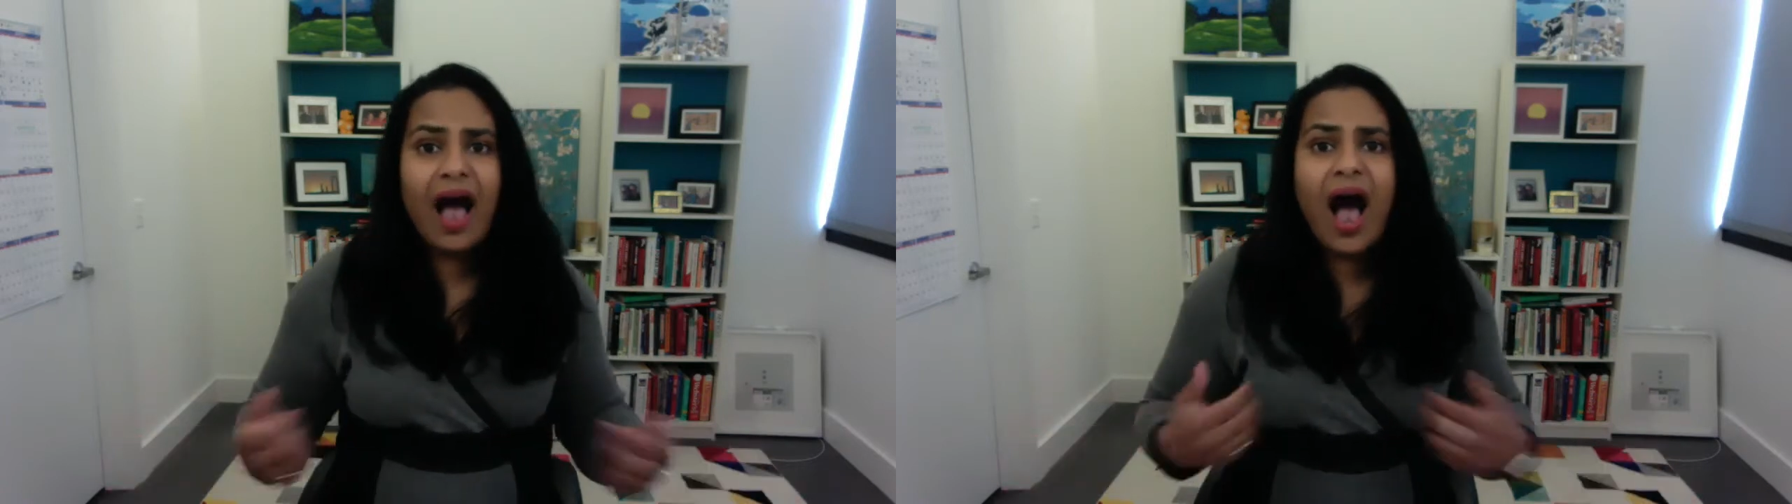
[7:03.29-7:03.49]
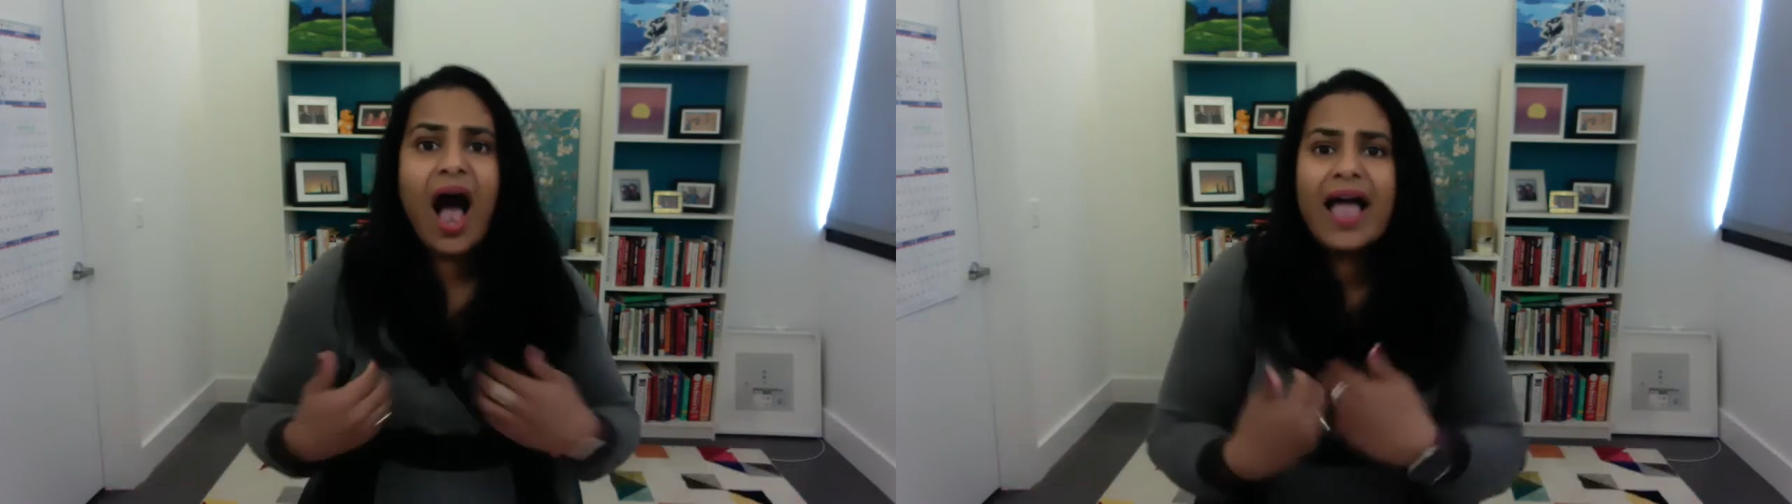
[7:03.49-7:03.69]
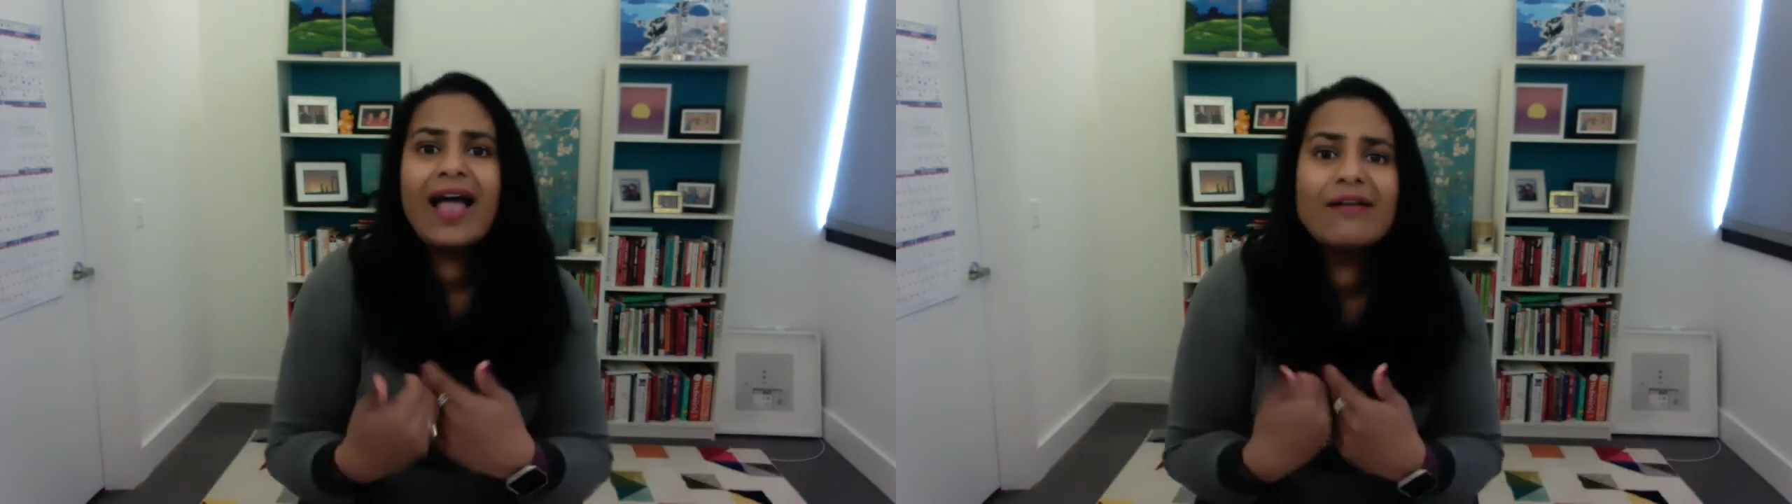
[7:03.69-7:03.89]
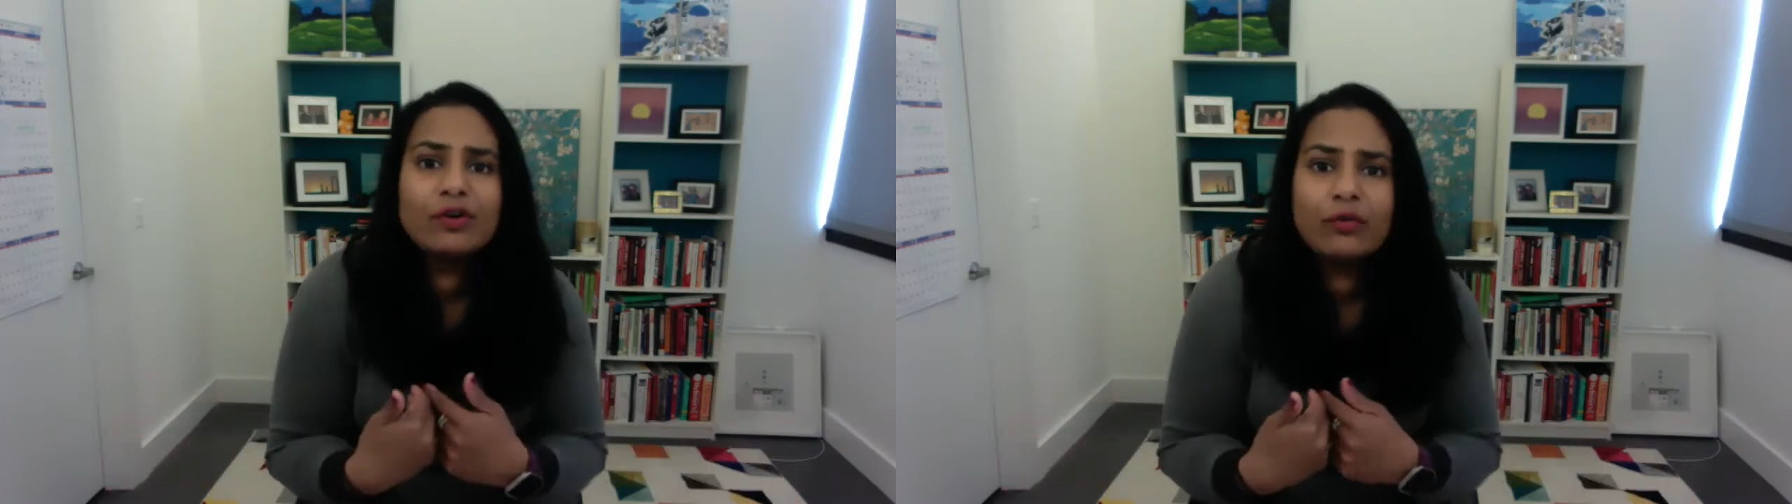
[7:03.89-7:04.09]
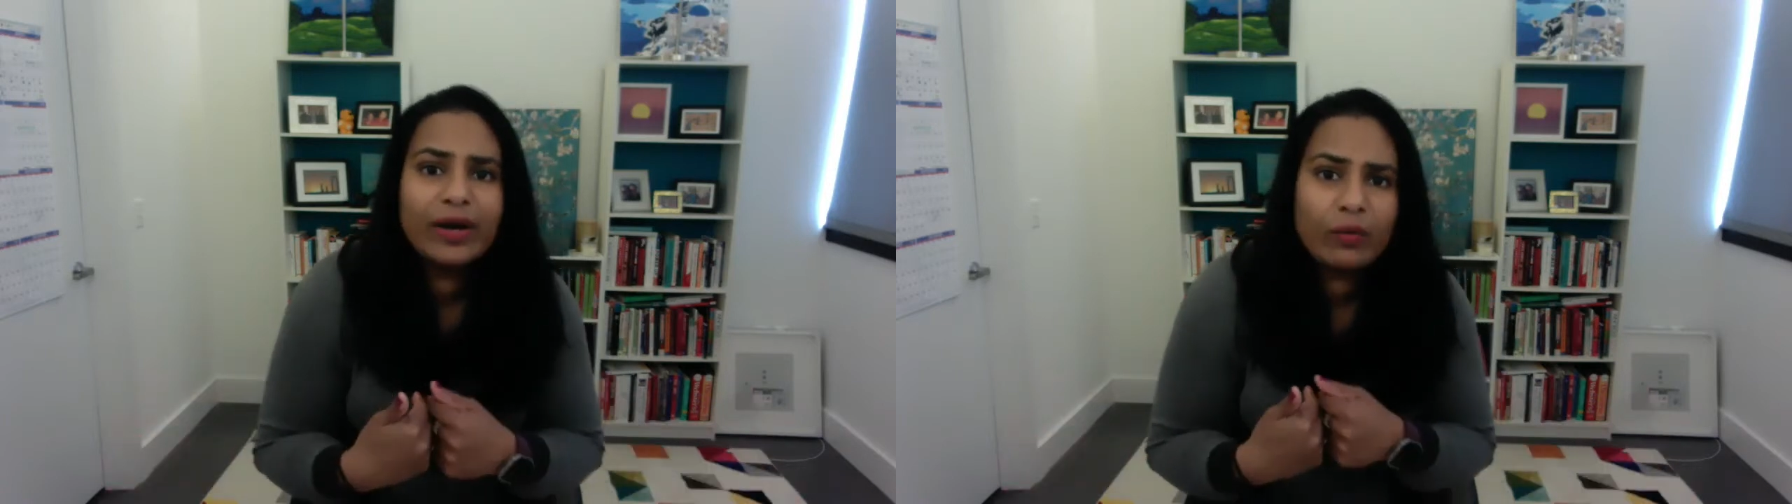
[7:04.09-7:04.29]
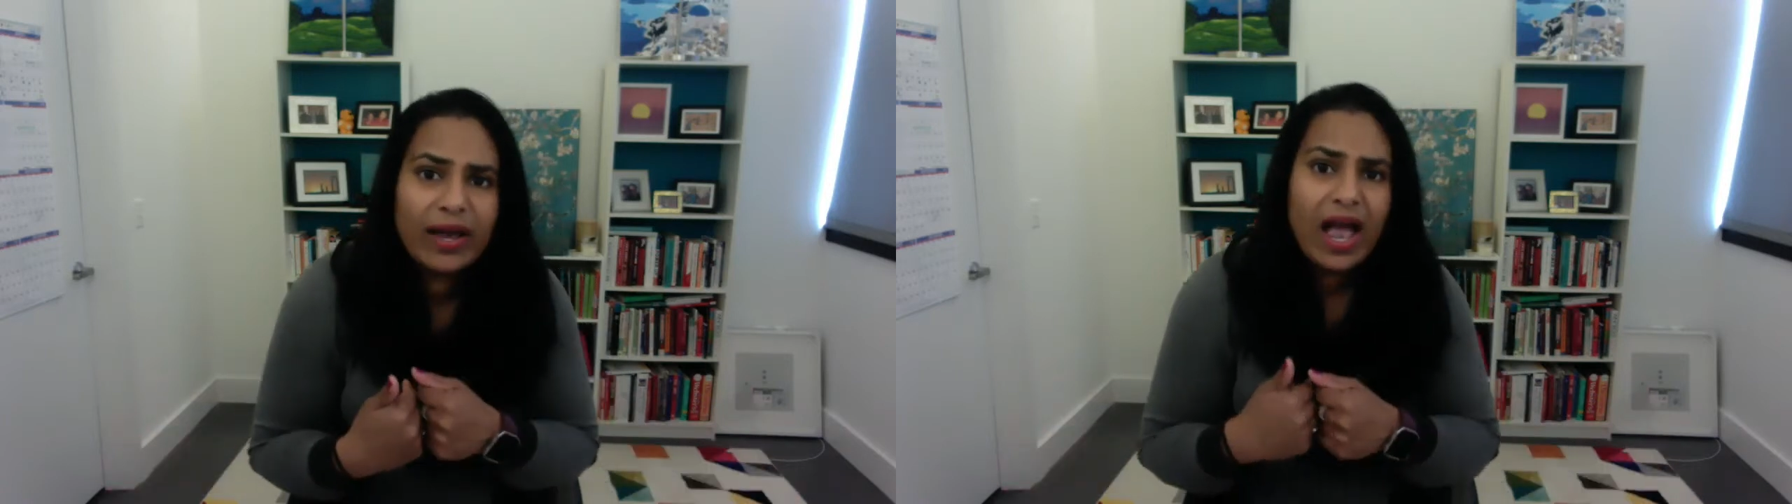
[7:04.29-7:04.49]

I have a great way.